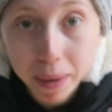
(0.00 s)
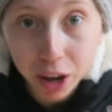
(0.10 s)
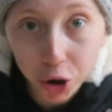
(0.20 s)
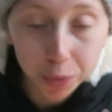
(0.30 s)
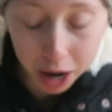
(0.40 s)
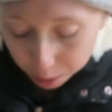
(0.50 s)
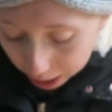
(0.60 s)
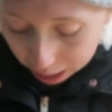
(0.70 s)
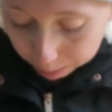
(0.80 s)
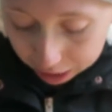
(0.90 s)
I'm back home now
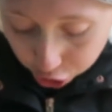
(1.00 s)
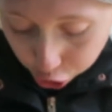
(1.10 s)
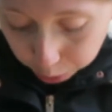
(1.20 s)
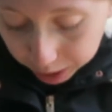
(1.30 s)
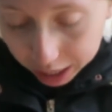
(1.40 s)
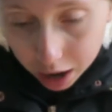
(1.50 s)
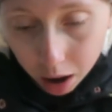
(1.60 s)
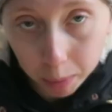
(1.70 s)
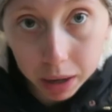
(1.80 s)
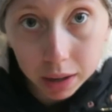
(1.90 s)
and I managed to pick
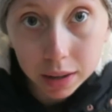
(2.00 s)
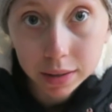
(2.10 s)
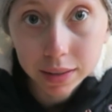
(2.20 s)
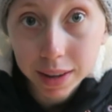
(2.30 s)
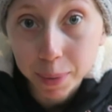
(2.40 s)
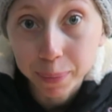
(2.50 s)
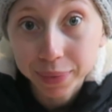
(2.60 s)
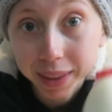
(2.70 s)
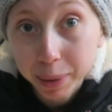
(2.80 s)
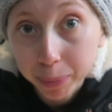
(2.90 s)
up some
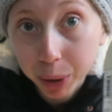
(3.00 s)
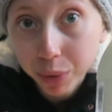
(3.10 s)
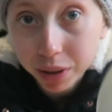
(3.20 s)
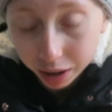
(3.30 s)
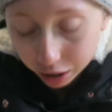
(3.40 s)
milk,